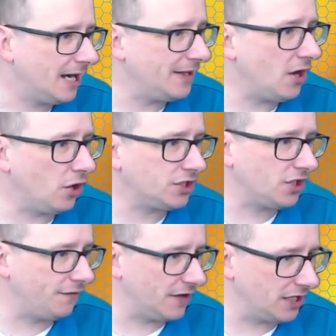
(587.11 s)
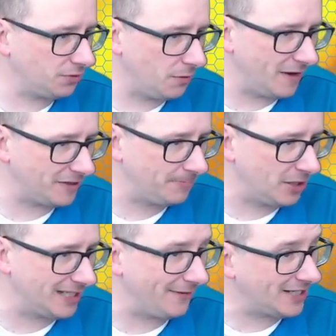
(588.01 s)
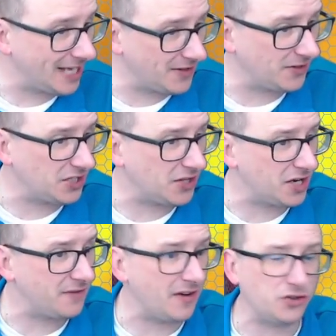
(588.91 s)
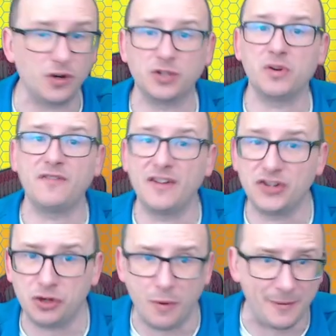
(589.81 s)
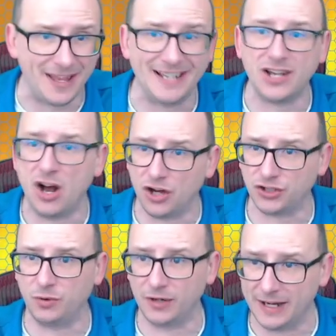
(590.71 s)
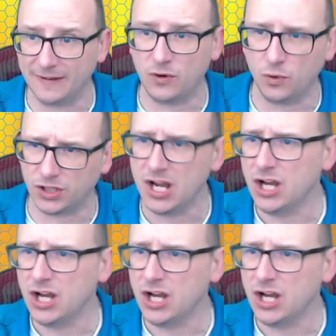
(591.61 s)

The odds, though, for this one, we have Spurs 11-10 for the XG, 30-5 short, and 25 is your win. That is Arsenal on here. Of course,